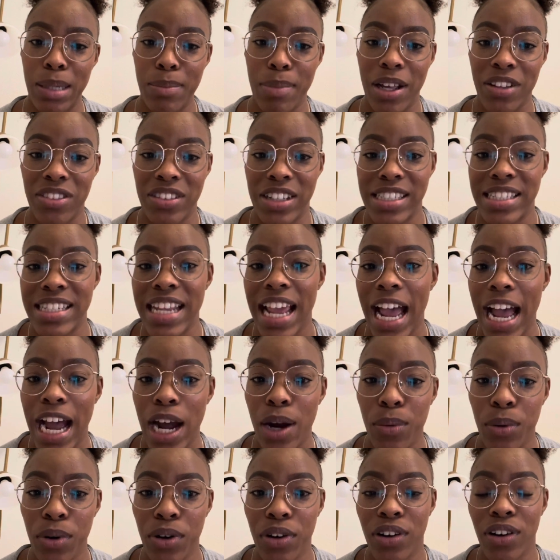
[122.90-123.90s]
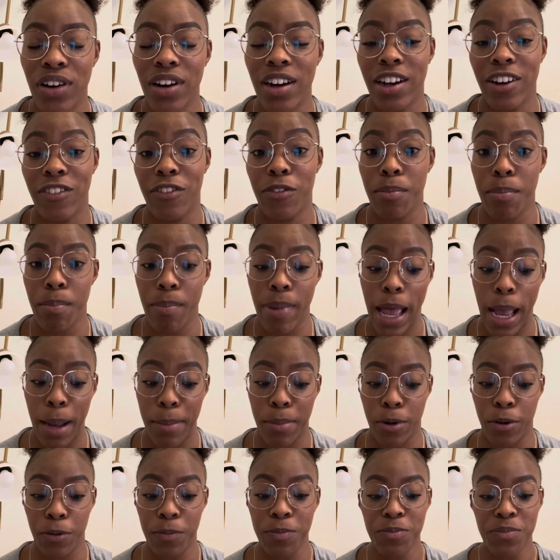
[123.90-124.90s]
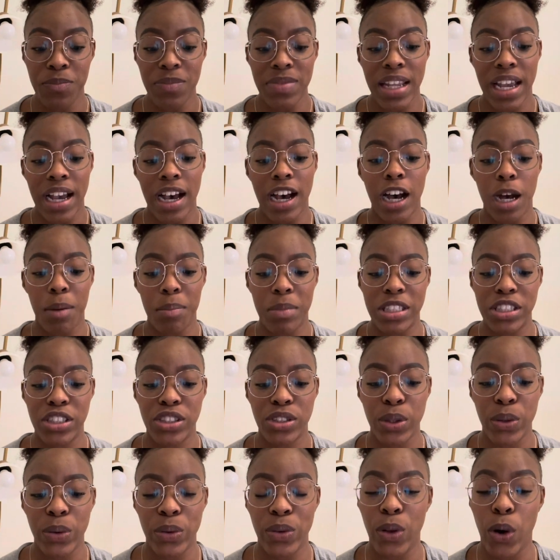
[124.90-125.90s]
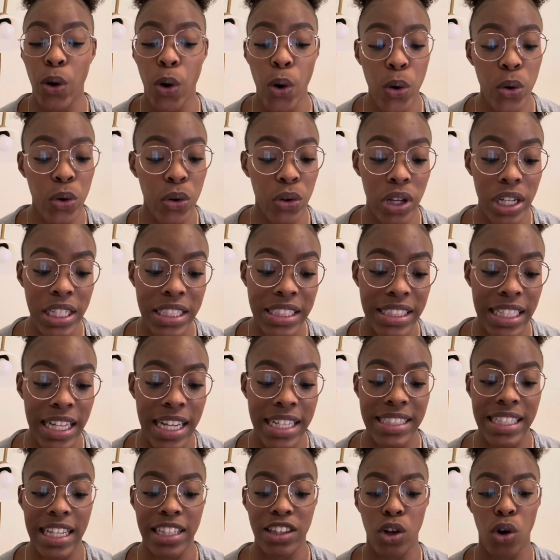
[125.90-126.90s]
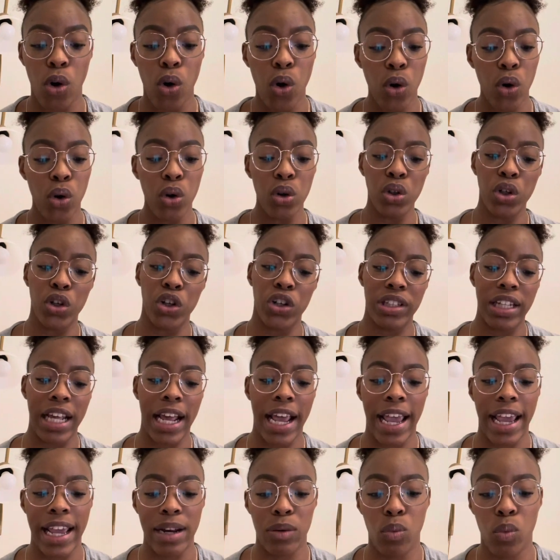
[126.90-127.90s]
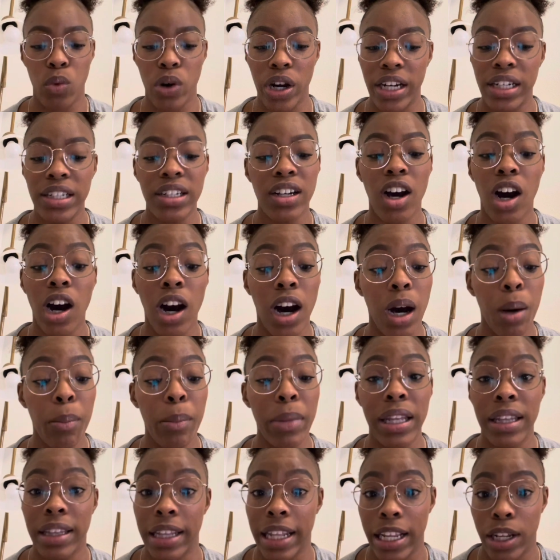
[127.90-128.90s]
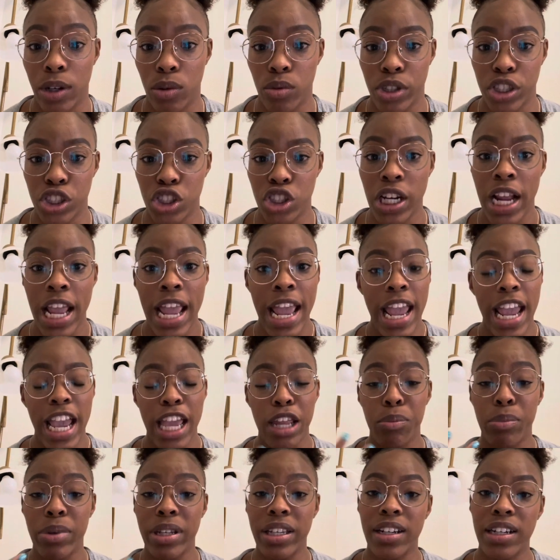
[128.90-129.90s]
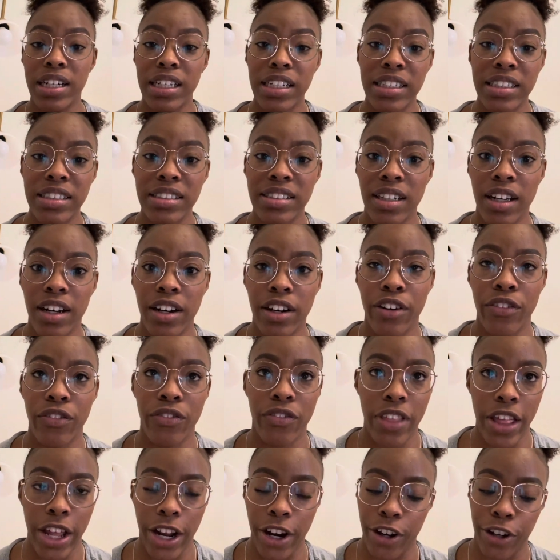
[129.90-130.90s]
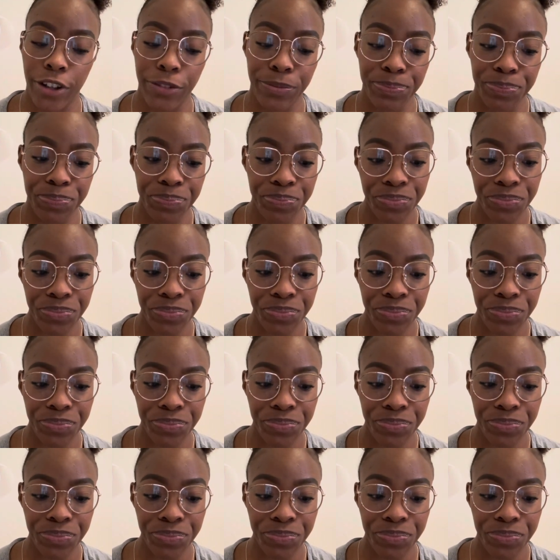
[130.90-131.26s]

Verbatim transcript: about the Tower of Babel. Um, and so the it says that the whole earth had one common language and because of their